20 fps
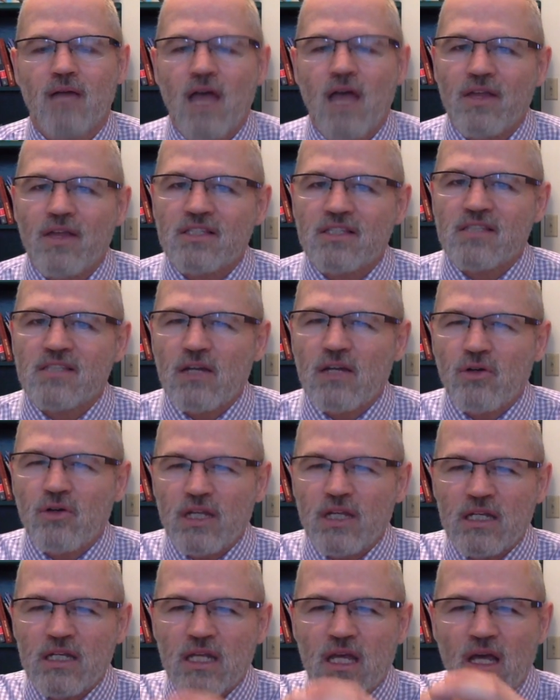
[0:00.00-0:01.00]
They settled
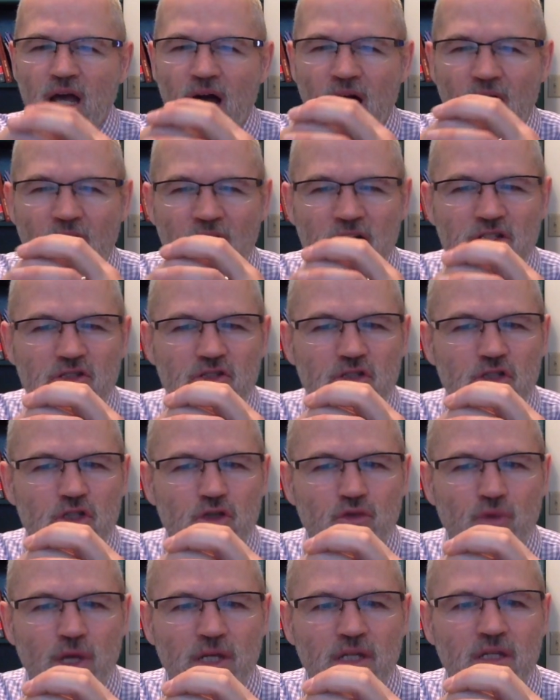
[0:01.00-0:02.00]
in
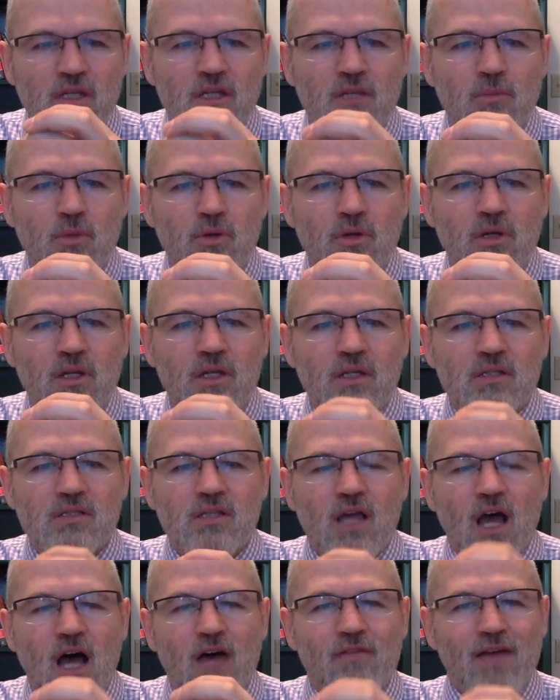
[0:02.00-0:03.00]
concentrated communities
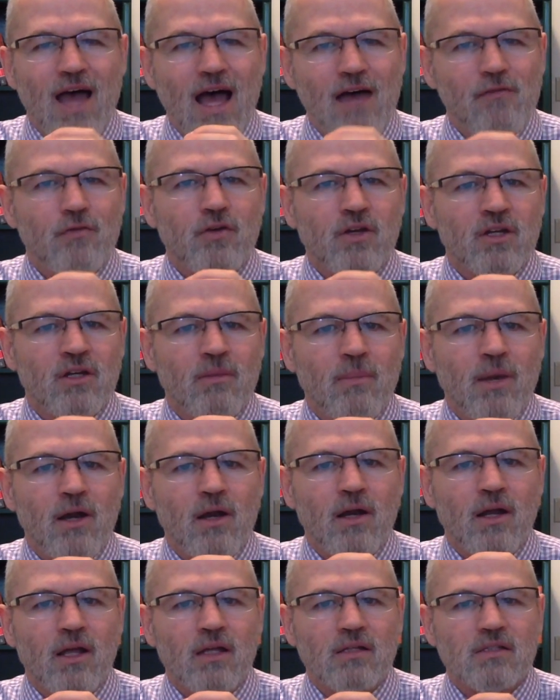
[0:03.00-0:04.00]
of African
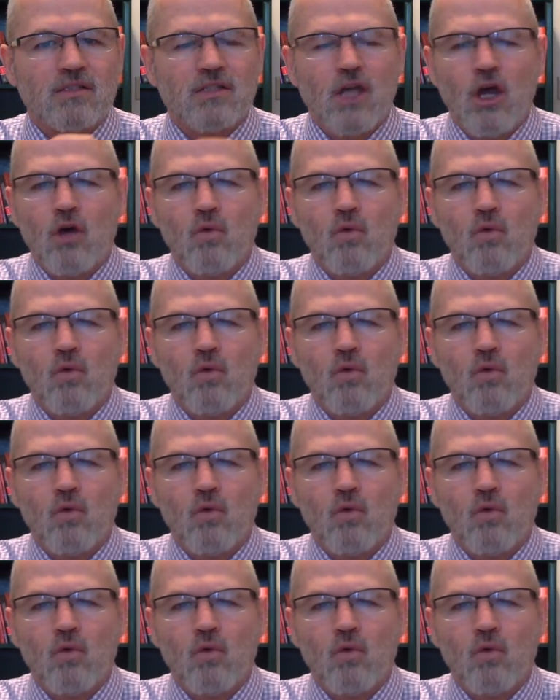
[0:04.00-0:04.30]
Americans,